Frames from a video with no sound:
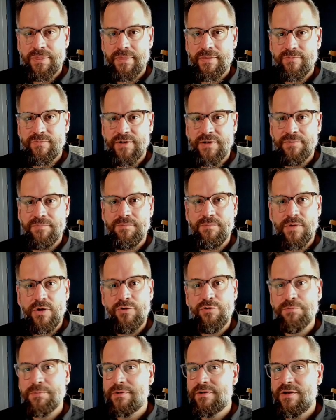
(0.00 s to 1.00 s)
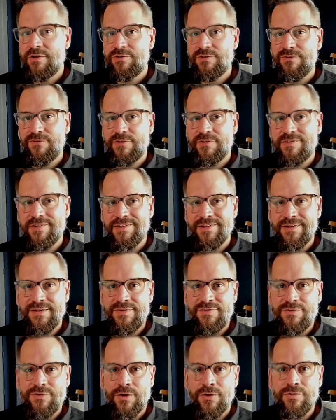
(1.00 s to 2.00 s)
Well, most production facilities
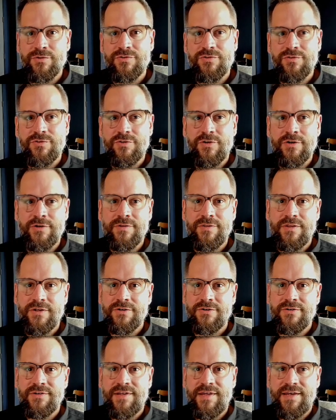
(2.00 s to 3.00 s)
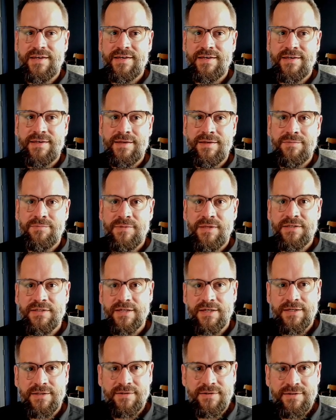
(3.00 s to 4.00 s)
don't start their day at midnight.